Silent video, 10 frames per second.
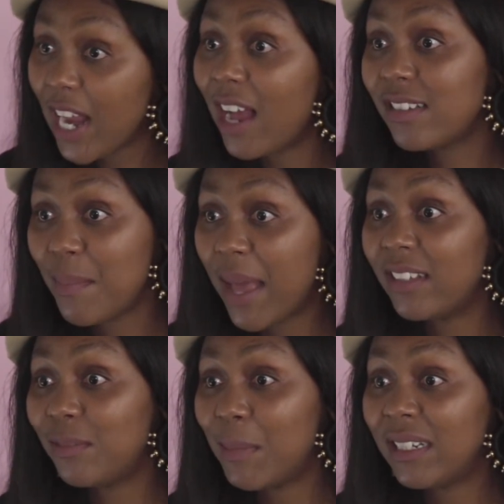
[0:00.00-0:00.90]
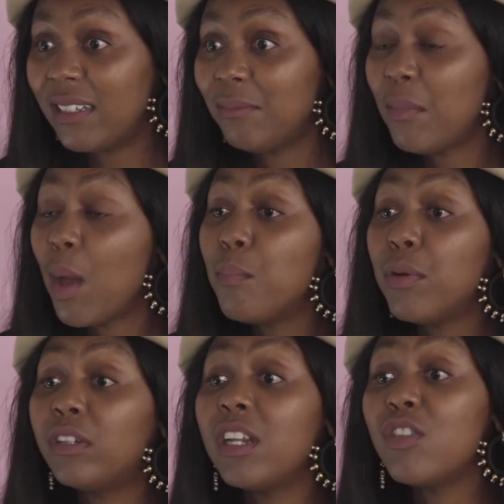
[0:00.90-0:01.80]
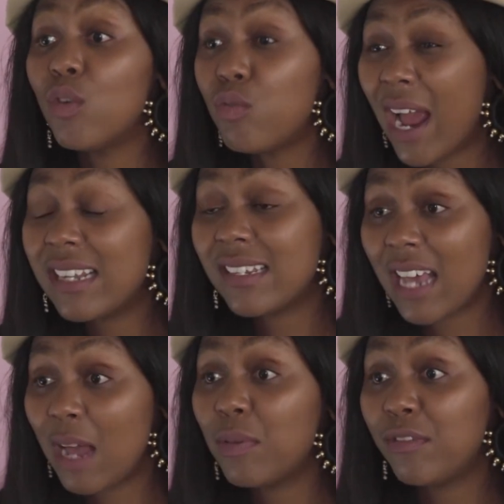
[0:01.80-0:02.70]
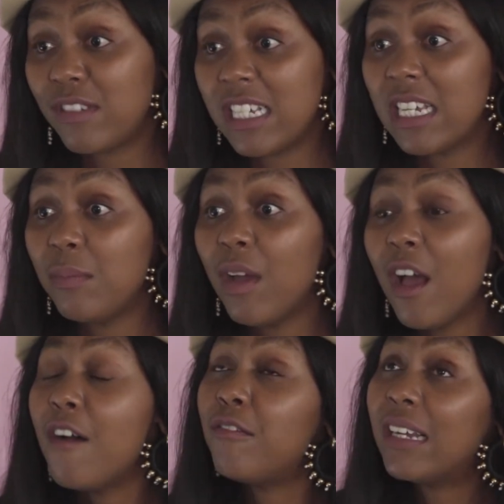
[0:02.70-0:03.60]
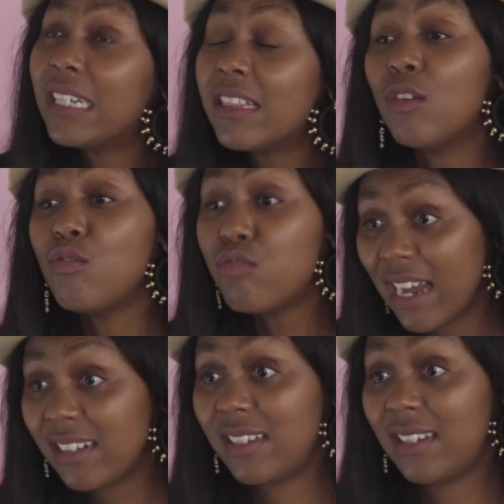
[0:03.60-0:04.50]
how to manage money, building the right type of team, finding the right